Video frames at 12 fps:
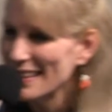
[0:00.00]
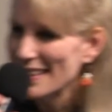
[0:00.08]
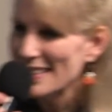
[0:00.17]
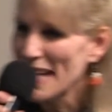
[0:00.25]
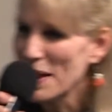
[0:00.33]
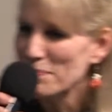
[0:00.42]

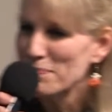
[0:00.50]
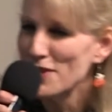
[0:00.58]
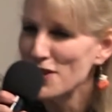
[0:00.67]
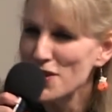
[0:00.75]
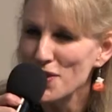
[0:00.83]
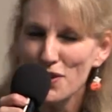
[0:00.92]
It's that
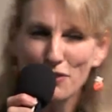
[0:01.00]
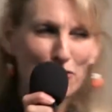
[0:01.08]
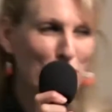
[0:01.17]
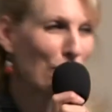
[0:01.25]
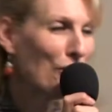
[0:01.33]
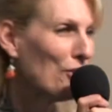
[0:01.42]

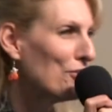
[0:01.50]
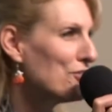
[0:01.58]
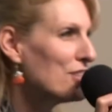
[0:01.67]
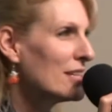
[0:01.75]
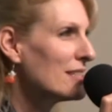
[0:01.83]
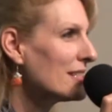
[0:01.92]
beautiful
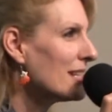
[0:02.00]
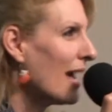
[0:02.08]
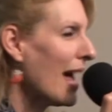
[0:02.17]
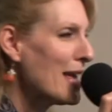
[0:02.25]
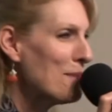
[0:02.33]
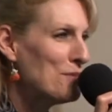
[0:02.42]
just,
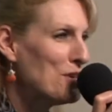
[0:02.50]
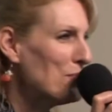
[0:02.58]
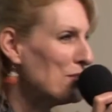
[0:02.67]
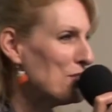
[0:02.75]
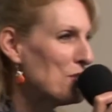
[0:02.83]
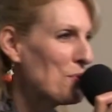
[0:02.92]
I am
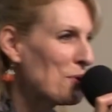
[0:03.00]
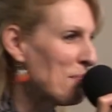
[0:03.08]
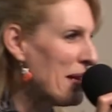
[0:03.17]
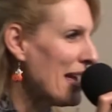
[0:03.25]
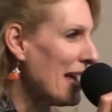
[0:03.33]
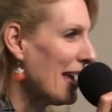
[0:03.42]
you and you are
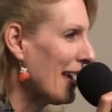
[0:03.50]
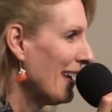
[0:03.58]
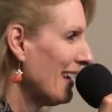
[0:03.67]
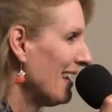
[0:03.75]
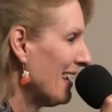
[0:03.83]
me.